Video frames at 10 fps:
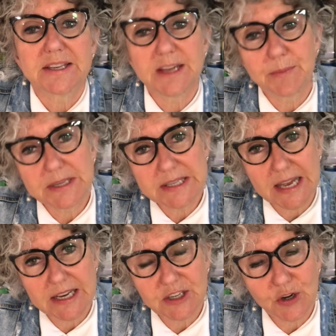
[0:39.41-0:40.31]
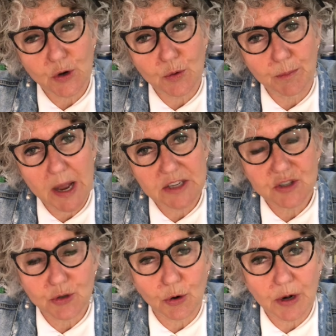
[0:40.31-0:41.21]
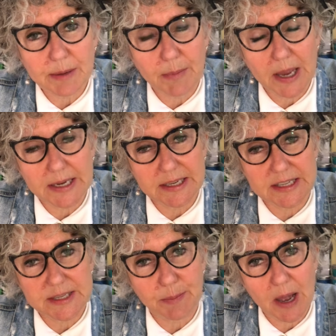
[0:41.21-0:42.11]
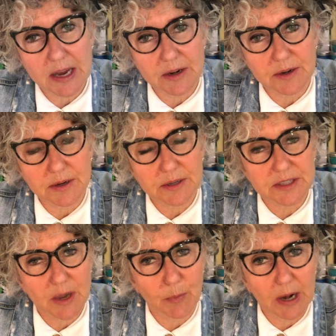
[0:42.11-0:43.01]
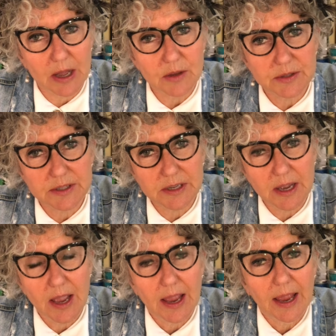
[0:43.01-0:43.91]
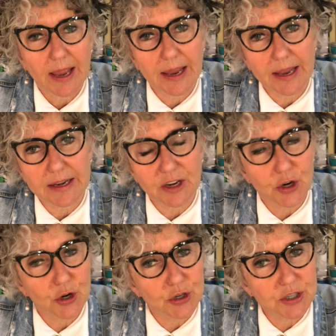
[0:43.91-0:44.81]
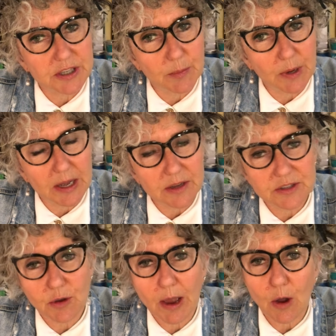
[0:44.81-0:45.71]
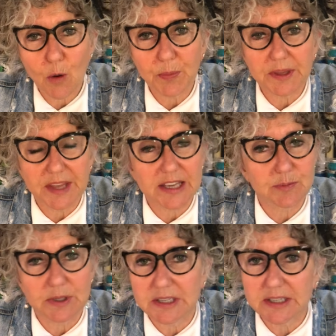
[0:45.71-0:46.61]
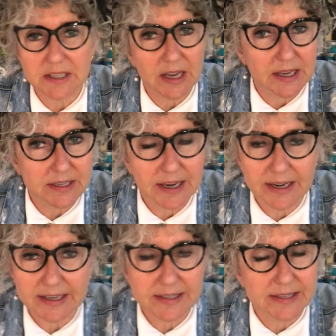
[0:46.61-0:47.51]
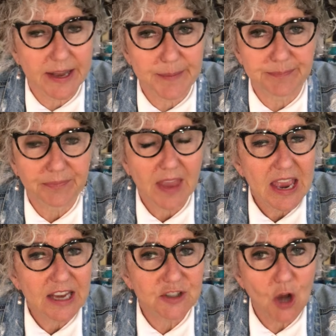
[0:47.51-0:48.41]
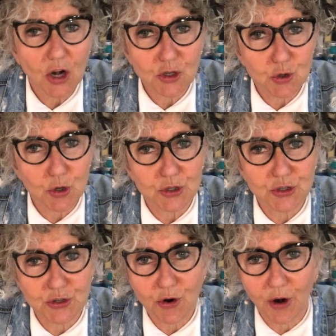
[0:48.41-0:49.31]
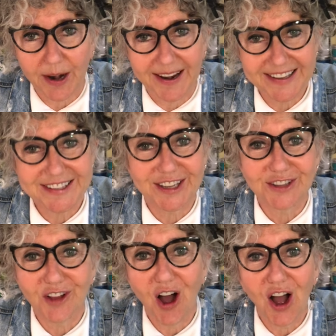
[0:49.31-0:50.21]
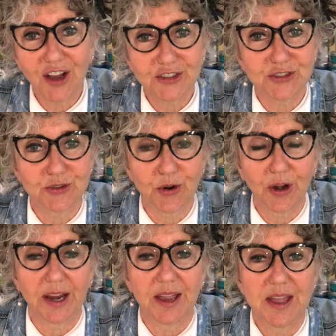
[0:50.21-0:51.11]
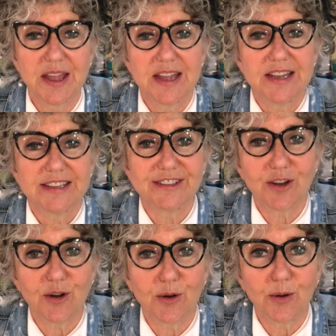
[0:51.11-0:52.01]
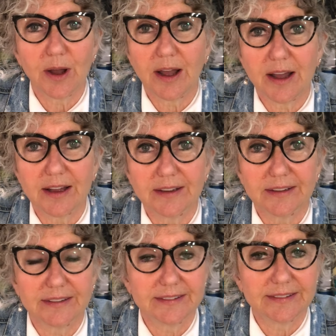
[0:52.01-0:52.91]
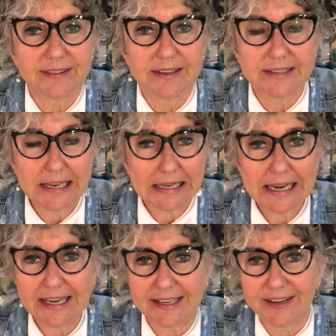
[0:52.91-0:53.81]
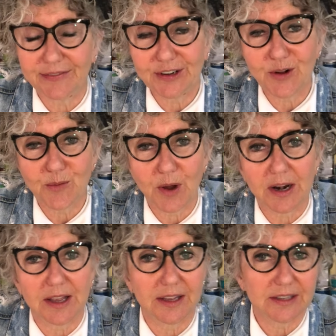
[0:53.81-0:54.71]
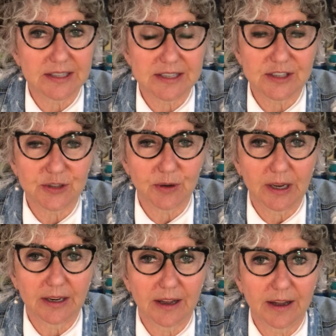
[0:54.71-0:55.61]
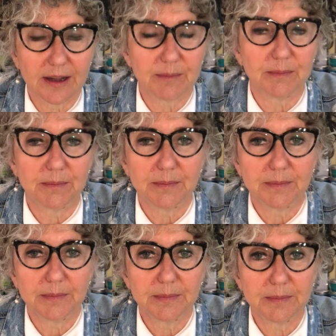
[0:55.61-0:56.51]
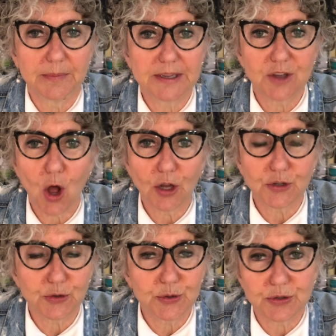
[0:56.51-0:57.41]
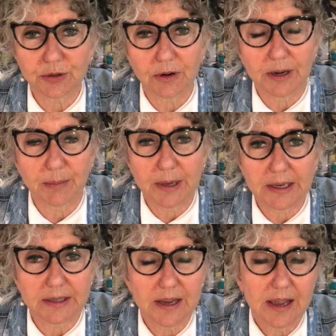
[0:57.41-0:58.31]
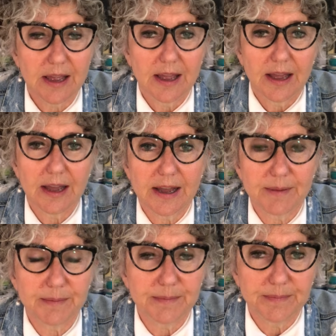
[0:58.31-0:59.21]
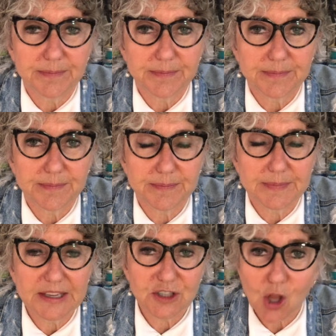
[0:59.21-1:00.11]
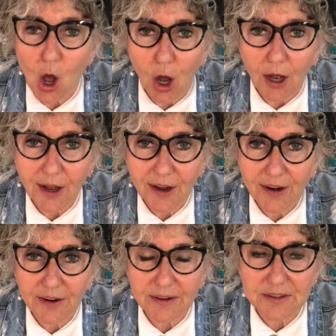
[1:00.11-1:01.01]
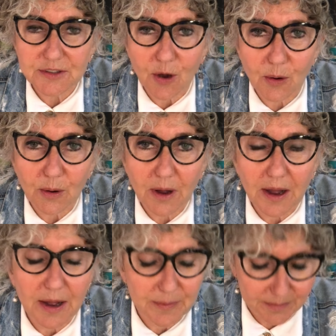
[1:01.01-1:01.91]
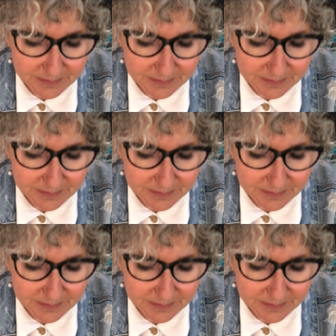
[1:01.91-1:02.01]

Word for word: someone said, you know, my story might inspire someone else and encourage someone else. So I hope that that's what this does. And it's um, it's not a short story; it's a long story. So uh, delete if you don't want to listen to it. Um, it's all a true story, but um, it's long. So um,